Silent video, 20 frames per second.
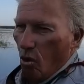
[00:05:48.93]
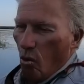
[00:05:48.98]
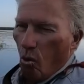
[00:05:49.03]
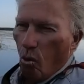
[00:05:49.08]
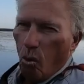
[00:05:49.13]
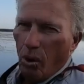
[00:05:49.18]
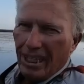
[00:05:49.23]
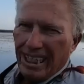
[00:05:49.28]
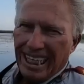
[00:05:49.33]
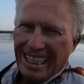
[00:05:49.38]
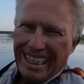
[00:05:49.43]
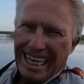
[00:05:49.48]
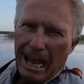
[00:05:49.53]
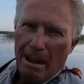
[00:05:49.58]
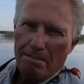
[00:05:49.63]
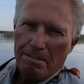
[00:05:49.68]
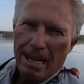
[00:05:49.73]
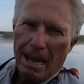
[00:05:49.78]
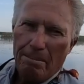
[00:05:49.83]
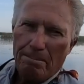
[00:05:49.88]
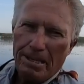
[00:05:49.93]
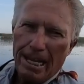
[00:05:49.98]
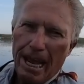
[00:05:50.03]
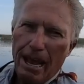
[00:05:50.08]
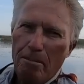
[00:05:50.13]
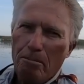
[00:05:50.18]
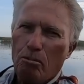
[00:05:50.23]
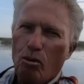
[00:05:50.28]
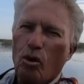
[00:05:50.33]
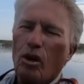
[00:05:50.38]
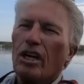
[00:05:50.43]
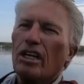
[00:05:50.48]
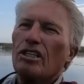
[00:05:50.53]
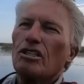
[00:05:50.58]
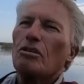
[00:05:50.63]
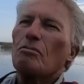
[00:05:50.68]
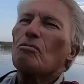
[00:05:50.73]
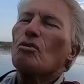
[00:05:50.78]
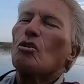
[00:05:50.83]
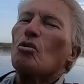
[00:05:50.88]
Well, what the tap, tap, tap
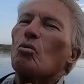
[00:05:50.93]
was,